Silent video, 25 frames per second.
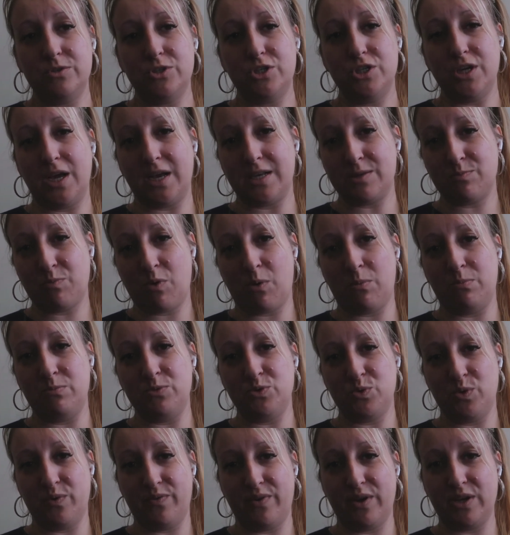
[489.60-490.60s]
She has
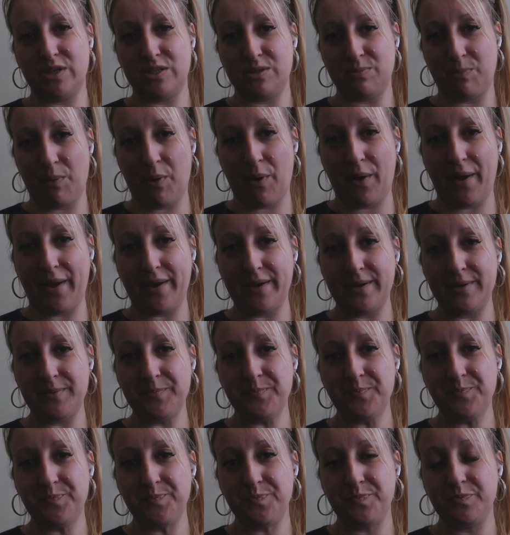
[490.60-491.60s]
problems with her spine.
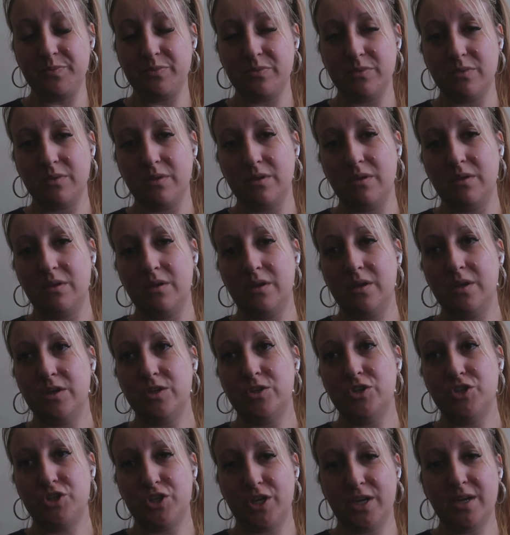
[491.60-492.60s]

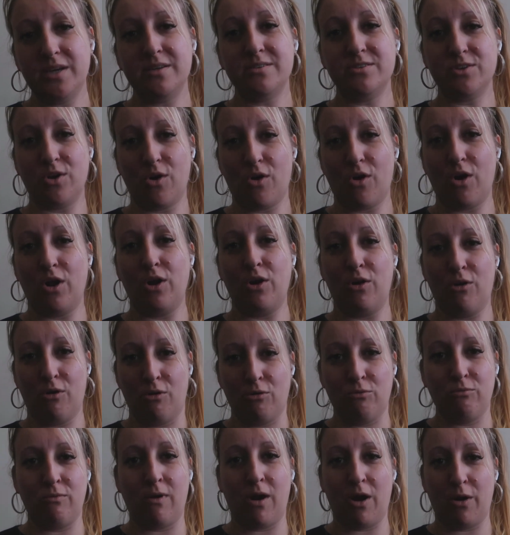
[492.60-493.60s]
She has got a
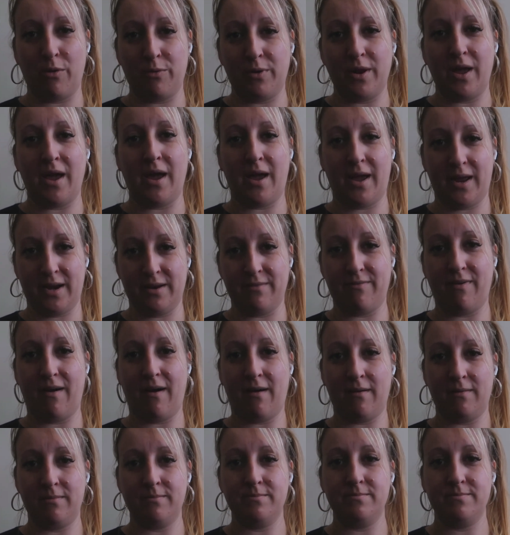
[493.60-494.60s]
long road ahead of
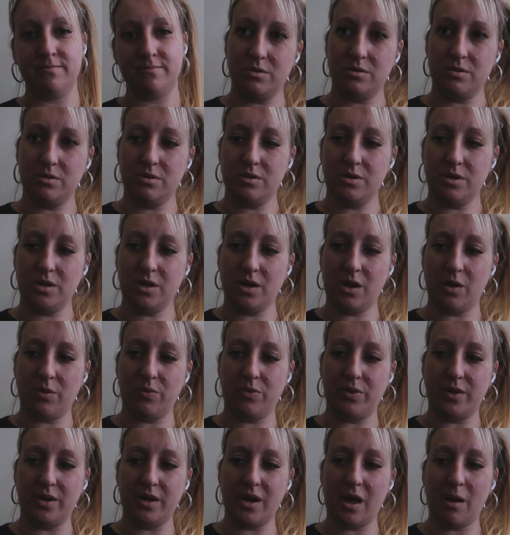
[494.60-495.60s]
her. You know,
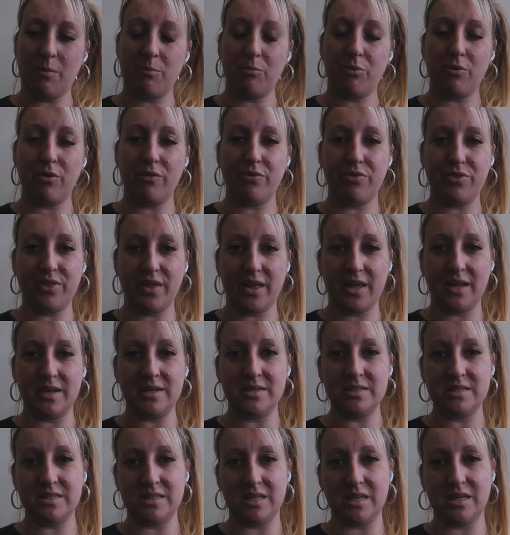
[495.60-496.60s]
the number of
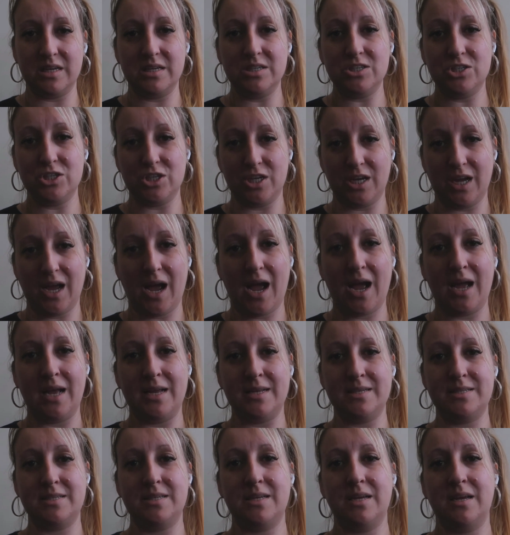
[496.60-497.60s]
things that she
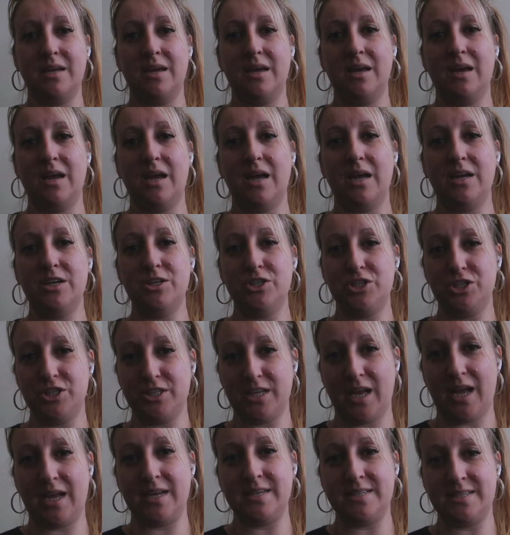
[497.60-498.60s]
had and
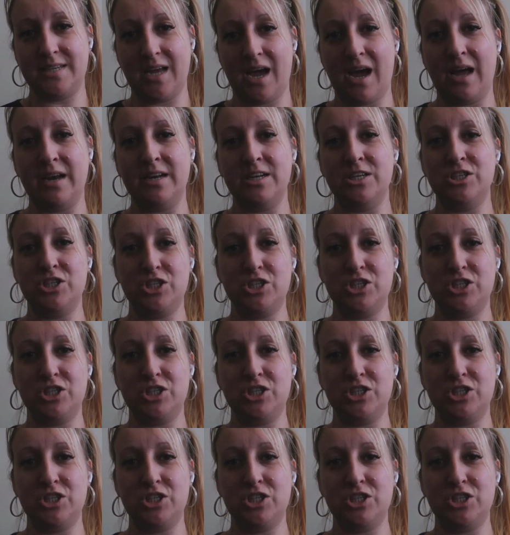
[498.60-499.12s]
she's had done